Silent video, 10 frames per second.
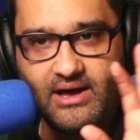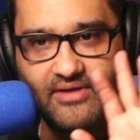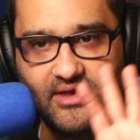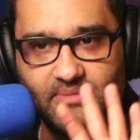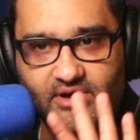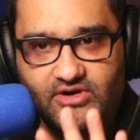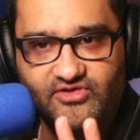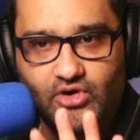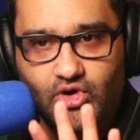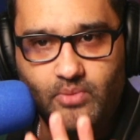and then because
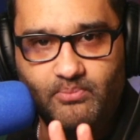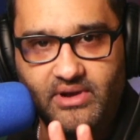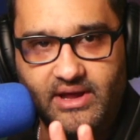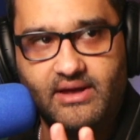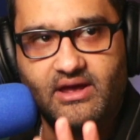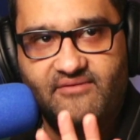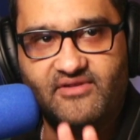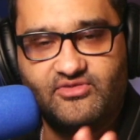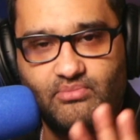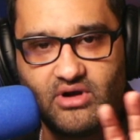a company, if
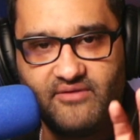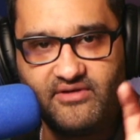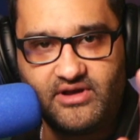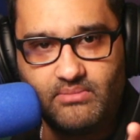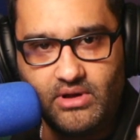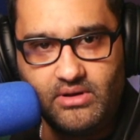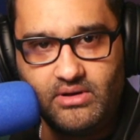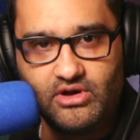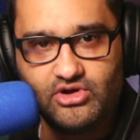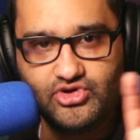it's profitable,
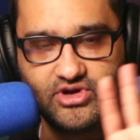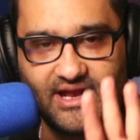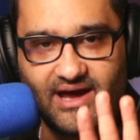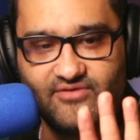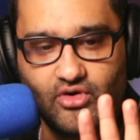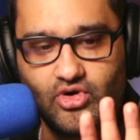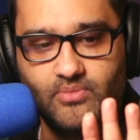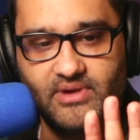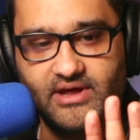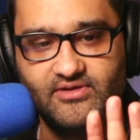you can have the
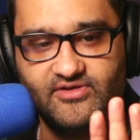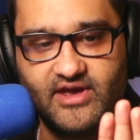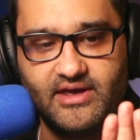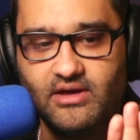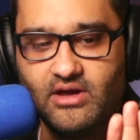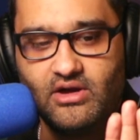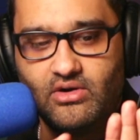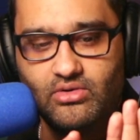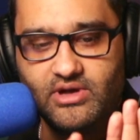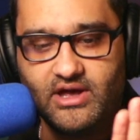company say,
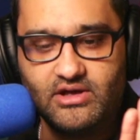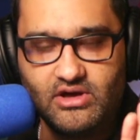okay,